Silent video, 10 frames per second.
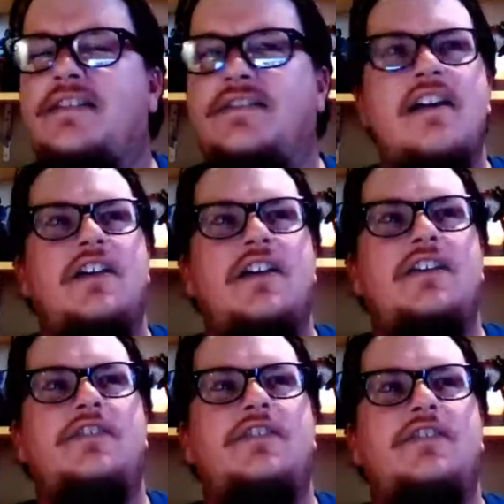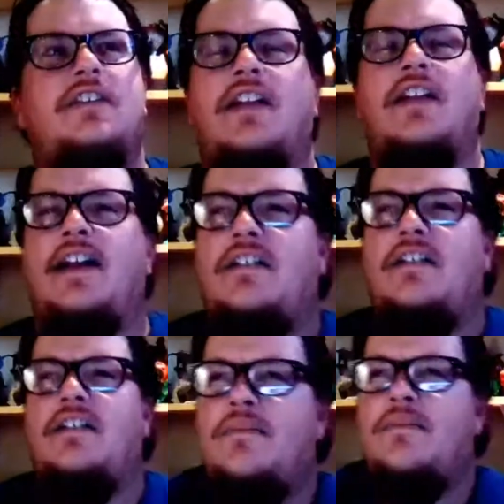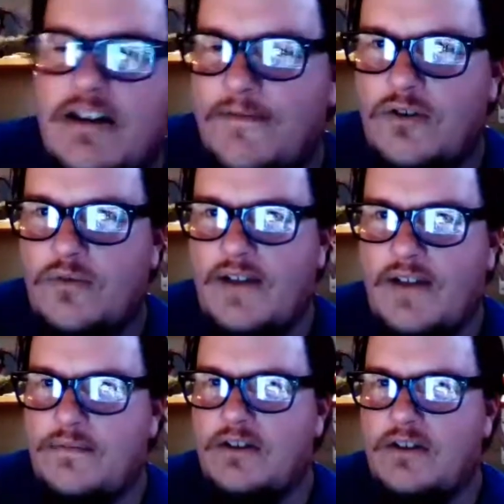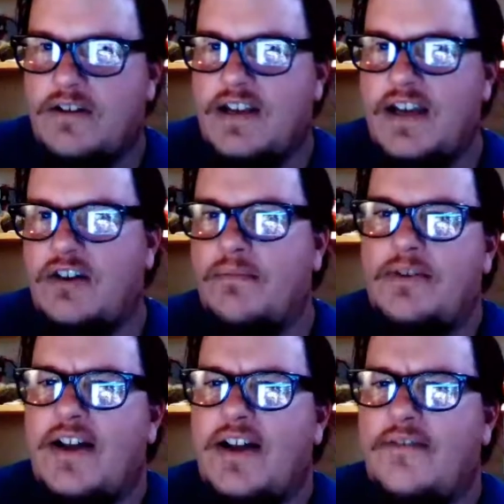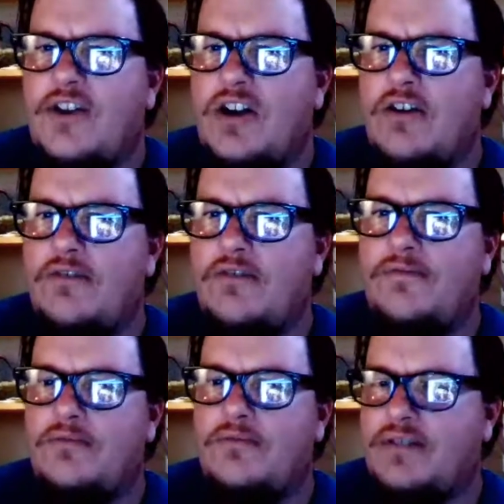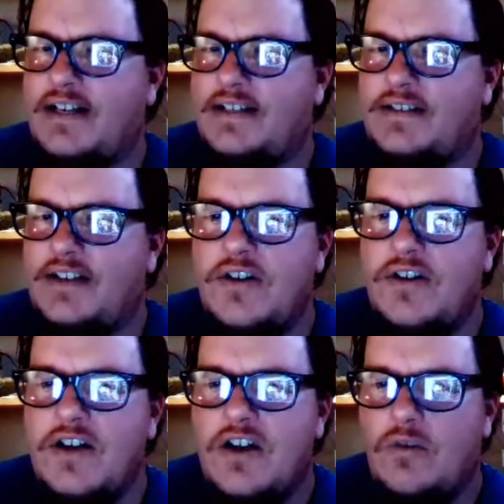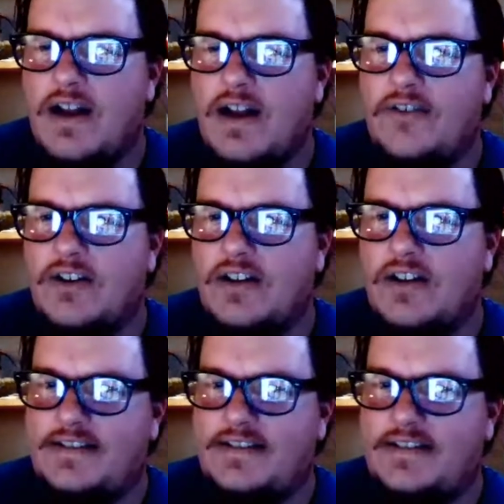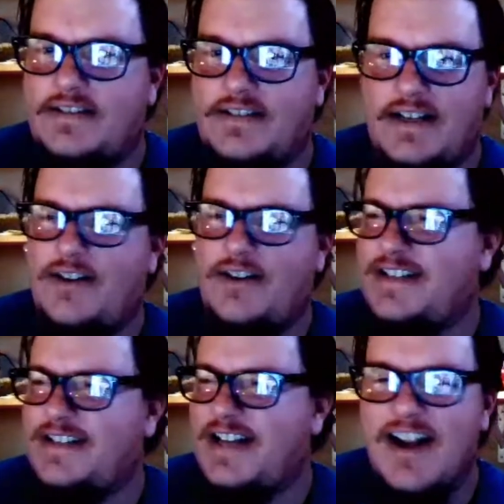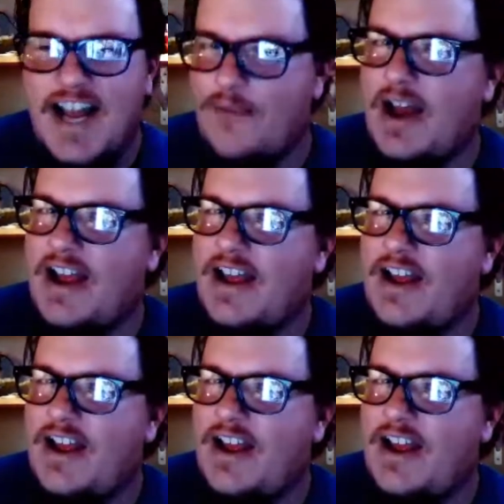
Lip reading: you sit there and like about taking your phone away from your kid, or maybe you should have a no phone place, whatever, like sitting down at dinner. It was